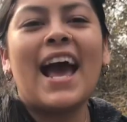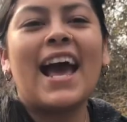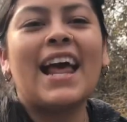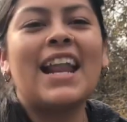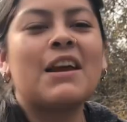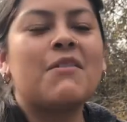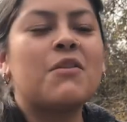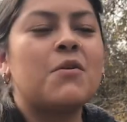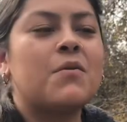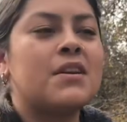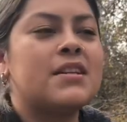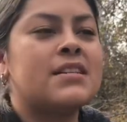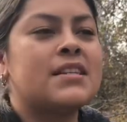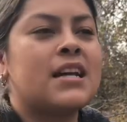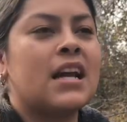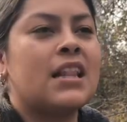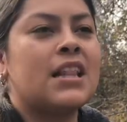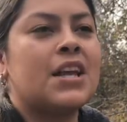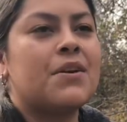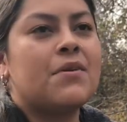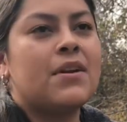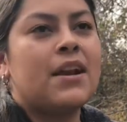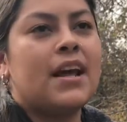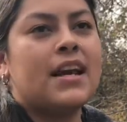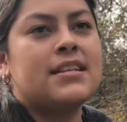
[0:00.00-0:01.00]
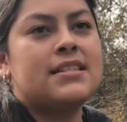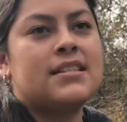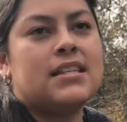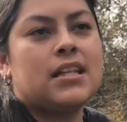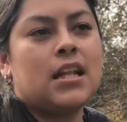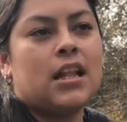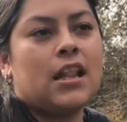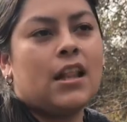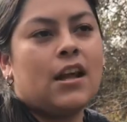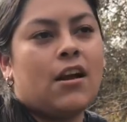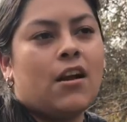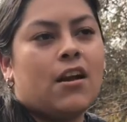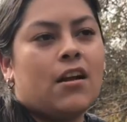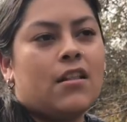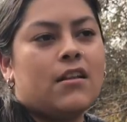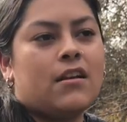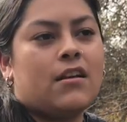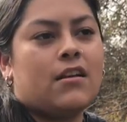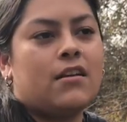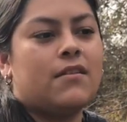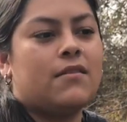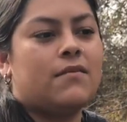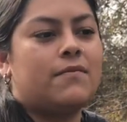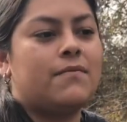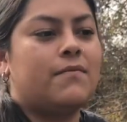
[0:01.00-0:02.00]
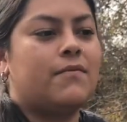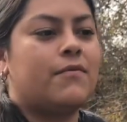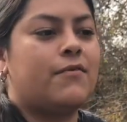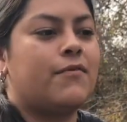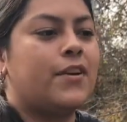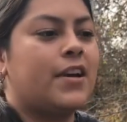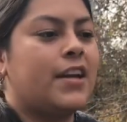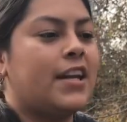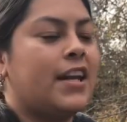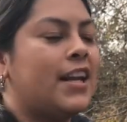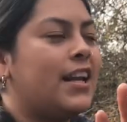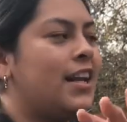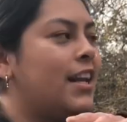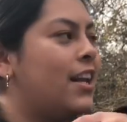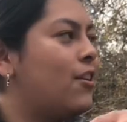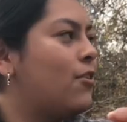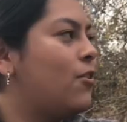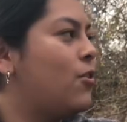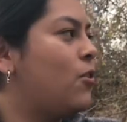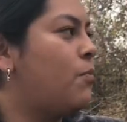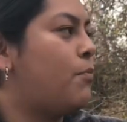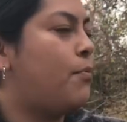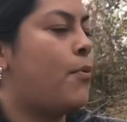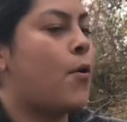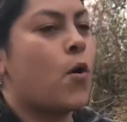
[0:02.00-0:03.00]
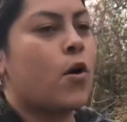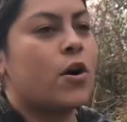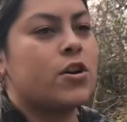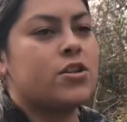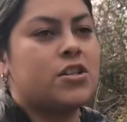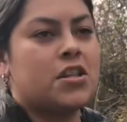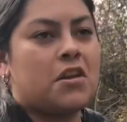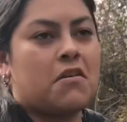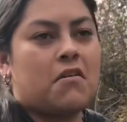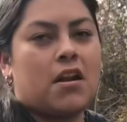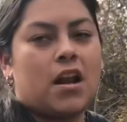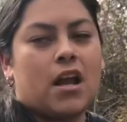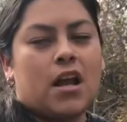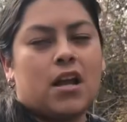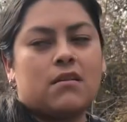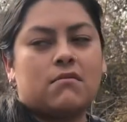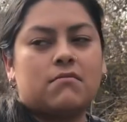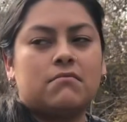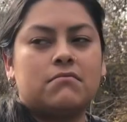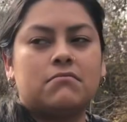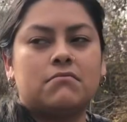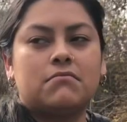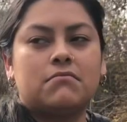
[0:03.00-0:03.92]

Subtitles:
And like we went inside, and they were like sitting there on the freaking little porch, and they were like